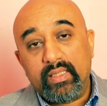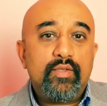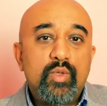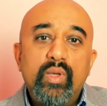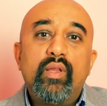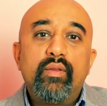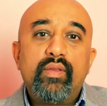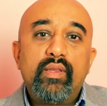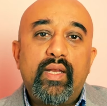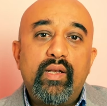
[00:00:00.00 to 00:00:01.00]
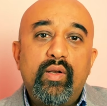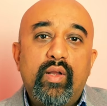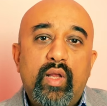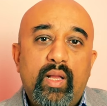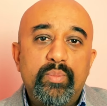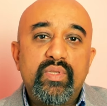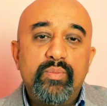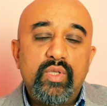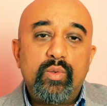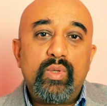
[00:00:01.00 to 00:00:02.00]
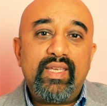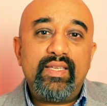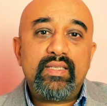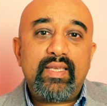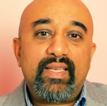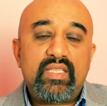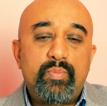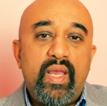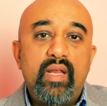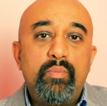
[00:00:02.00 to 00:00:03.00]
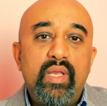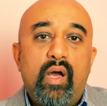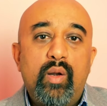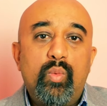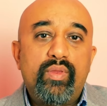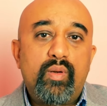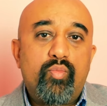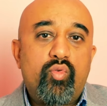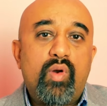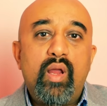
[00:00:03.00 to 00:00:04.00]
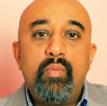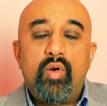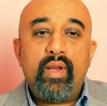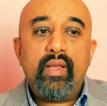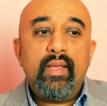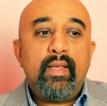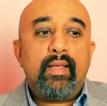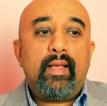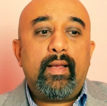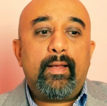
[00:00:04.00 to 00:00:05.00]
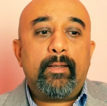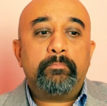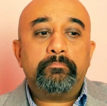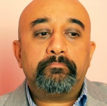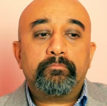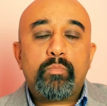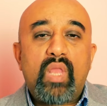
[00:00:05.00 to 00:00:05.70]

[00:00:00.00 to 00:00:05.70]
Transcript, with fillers: So another thing that it helps them do is expand beyond what their primary um,